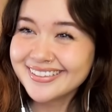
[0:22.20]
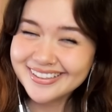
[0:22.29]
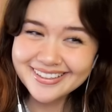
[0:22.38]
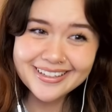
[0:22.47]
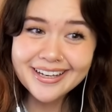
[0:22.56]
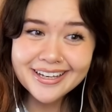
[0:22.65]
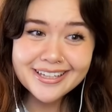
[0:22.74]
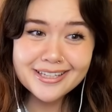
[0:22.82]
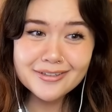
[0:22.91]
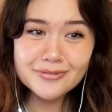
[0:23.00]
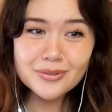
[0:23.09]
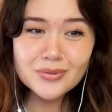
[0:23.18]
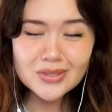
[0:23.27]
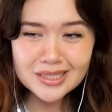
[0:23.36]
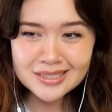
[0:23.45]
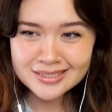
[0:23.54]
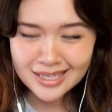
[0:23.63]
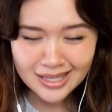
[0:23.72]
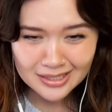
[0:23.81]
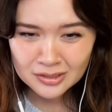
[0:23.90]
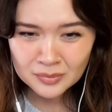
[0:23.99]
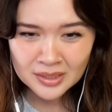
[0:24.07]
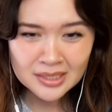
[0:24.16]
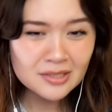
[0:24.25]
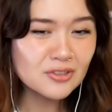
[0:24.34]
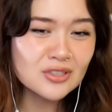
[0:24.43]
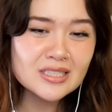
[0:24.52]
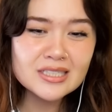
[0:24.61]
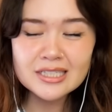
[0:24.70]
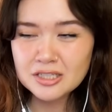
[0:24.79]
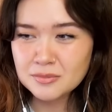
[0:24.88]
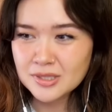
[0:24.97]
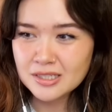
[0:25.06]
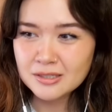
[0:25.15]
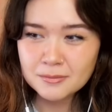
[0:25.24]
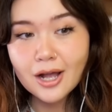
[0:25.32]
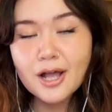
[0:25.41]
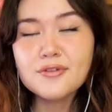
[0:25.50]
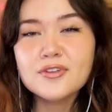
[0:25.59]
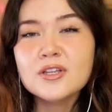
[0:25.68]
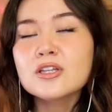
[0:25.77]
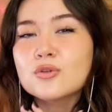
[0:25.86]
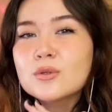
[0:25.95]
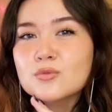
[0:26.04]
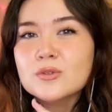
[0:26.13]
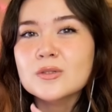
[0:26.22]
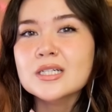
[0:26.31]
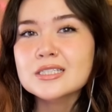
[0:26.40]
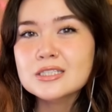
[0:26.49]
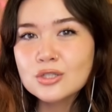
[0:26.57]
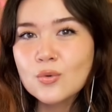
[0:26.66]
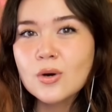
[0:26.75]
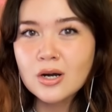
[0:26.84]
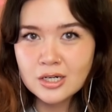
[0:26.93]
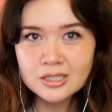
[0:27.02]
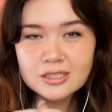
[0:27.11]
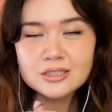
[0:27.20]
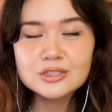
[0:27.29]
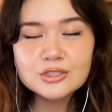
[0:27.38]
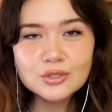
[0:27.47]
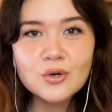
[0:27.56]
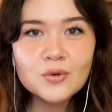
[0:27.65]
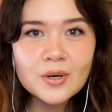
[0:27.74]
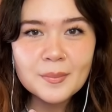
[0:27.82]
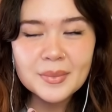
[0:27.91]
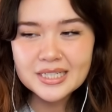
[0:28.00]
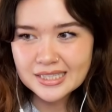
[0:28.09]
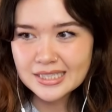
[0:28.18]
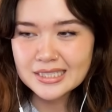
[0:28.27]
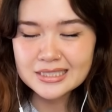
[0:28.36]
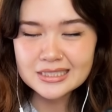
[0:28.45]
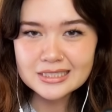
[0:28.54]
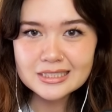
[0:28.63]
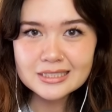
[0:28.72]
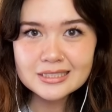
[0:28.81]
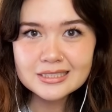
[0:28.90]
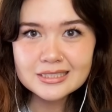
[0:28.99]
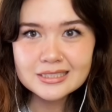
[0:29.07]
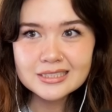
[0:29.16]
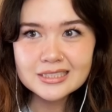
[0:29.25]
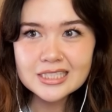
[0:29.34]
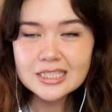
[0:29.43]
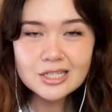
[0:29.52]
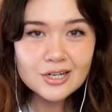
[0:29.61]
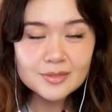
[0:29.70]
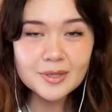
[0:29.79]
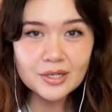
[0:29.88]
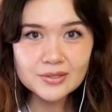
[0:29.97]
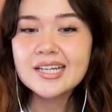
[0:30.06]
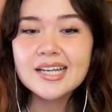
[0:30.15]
like, if you are into anime, if you're into gaming, I feel like you can relate so hard to so many things that they talk about.